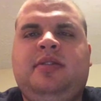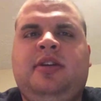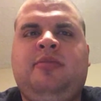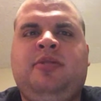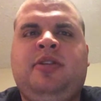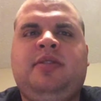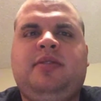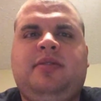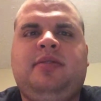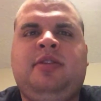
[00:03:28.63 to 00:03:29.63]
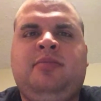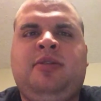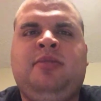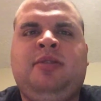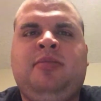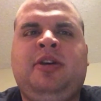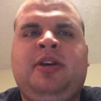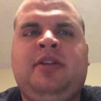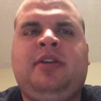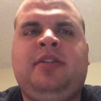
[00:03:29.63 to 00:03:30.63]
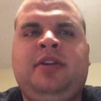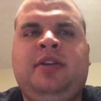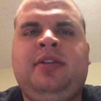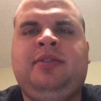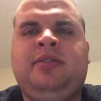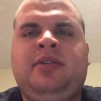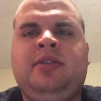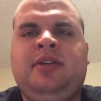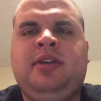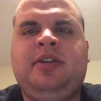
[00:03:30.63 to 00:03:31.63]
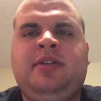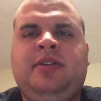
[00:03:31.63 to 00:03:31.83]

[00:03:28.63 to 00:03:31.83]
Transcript: they bring they bring me back all the history